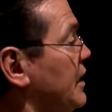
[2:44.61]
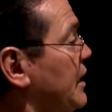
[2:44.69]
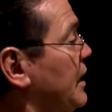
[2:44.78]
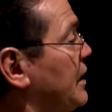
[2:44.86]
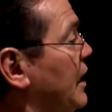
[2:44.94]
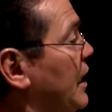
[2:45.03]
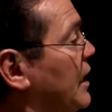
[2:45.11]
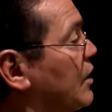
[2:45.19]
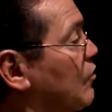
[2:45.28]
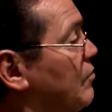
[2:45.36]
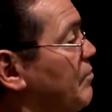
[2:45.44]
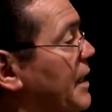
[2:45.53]
in a
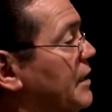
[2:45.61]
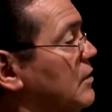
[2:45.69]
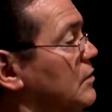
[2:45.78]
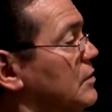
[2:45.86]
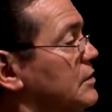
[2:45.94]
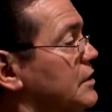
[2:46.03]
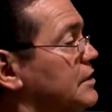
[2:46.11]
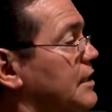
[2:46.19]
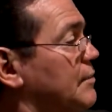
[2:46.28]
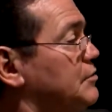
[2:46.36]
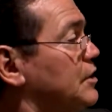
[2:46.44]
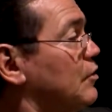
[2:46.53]
grammatical
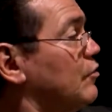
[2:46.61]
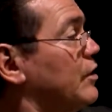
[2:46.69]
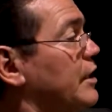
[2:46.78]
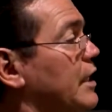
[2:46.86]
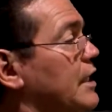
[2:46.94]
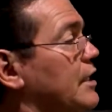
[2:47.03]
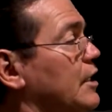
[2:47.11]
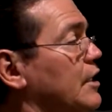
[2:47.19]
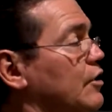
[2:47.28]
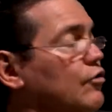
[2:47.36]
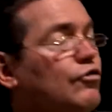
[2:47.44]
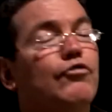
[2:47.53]
deception, or in a
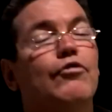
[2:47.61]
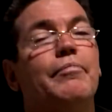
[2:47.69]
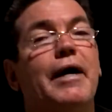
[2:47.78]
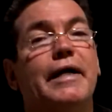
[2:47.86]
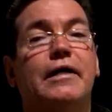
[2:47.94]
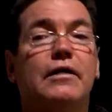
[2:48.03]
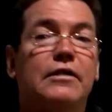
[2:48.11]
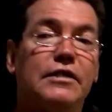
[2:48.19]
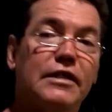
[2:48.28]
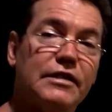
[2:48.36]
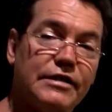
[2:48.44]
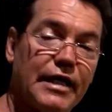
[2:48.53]
grammatical
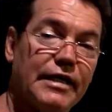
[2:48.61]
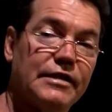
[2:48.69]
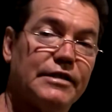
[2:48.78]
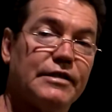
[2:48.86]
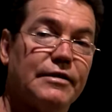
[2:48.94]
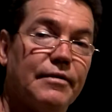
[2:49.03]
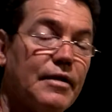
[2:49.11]
sense.